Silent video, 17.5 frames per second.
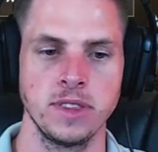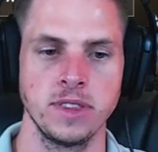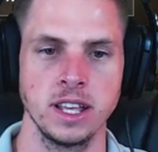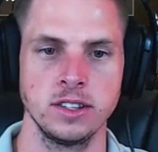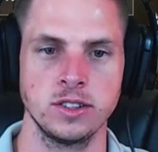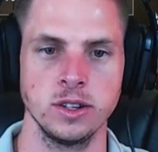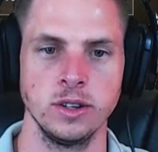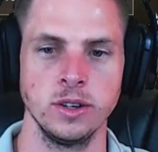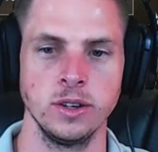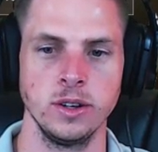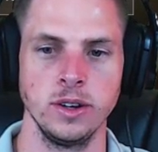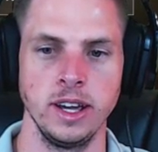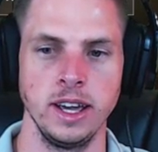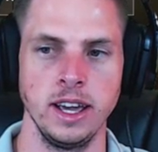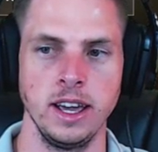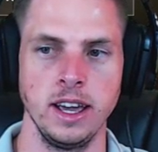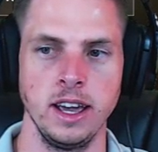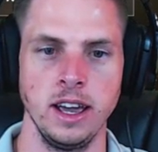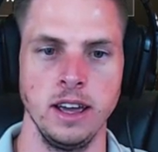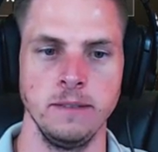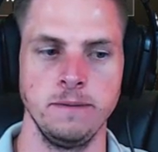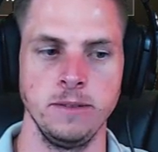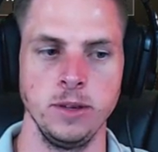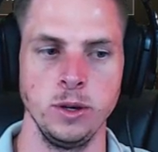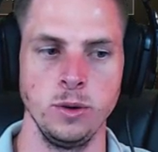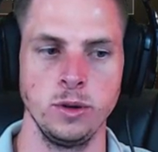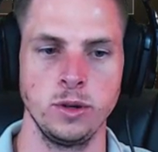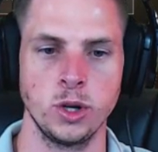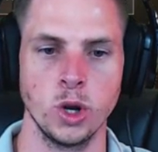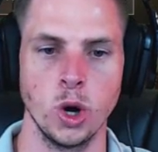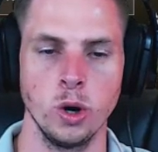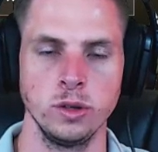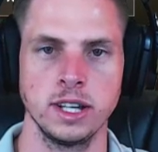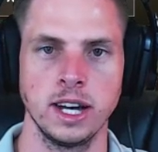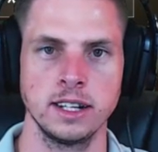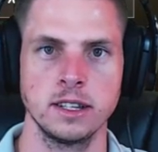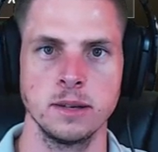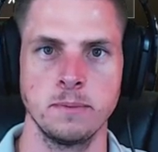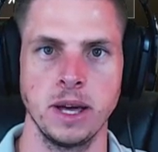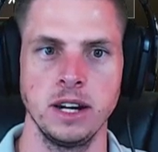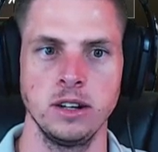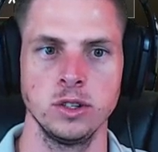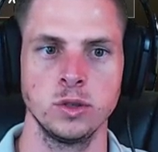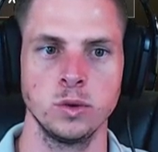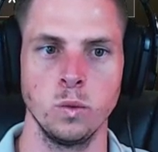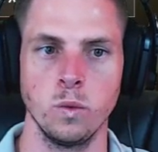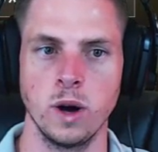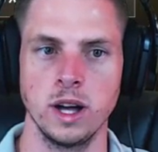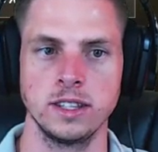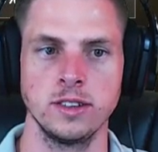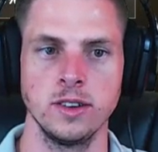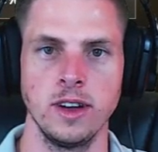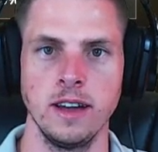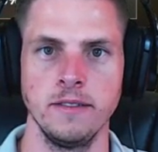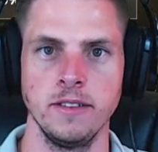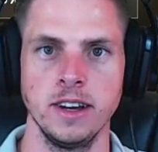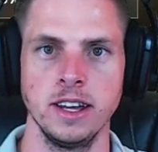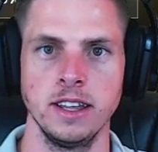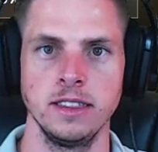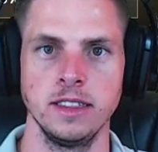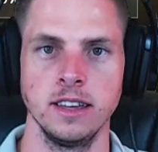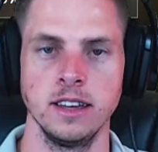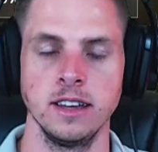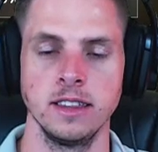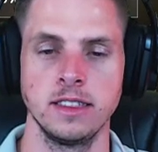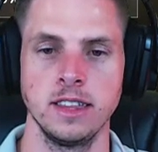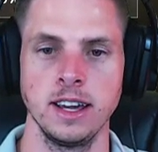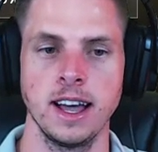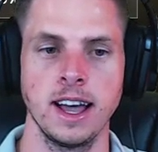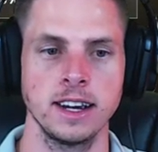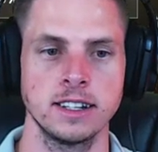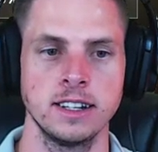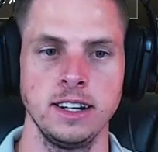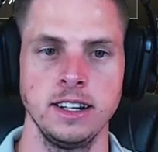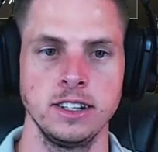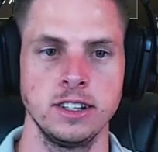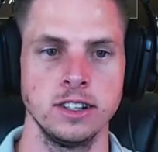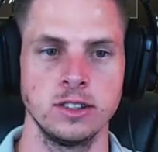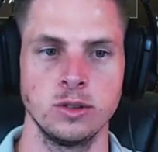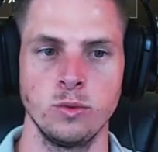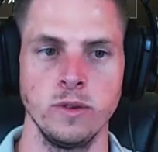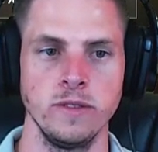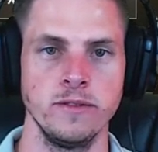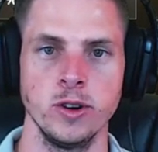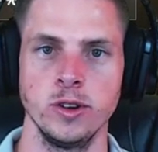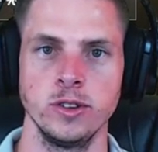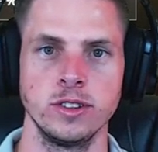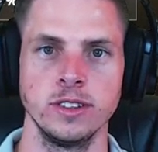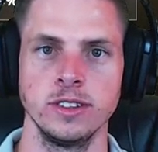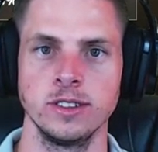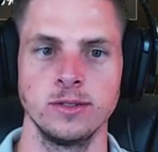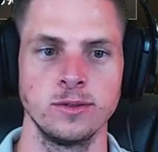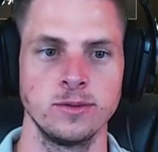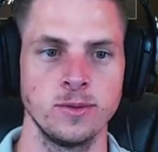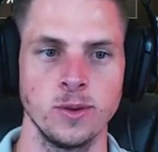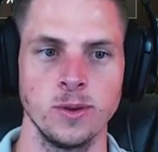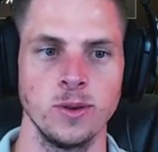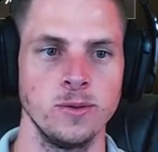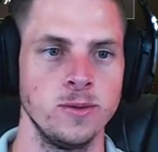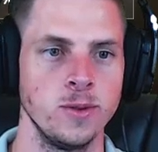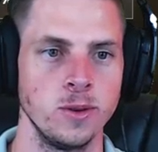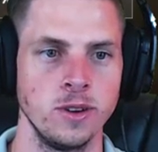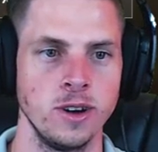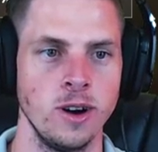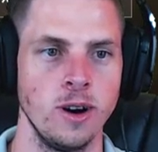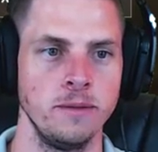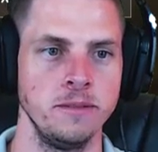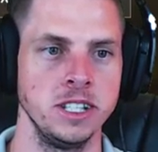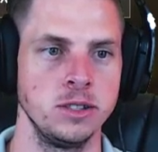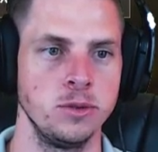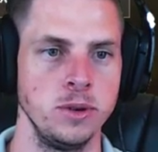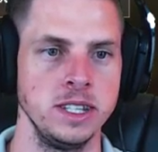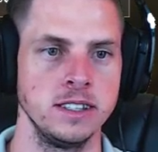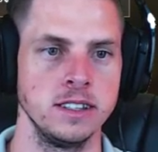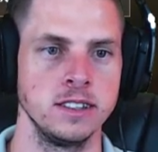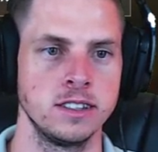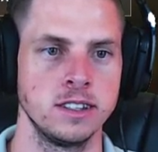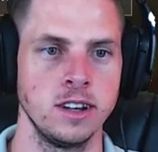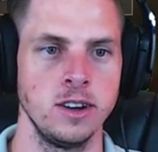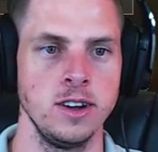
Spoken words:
So if you don't touch the pedals whatsoever, the thing actually just reverses for no obvious reason. So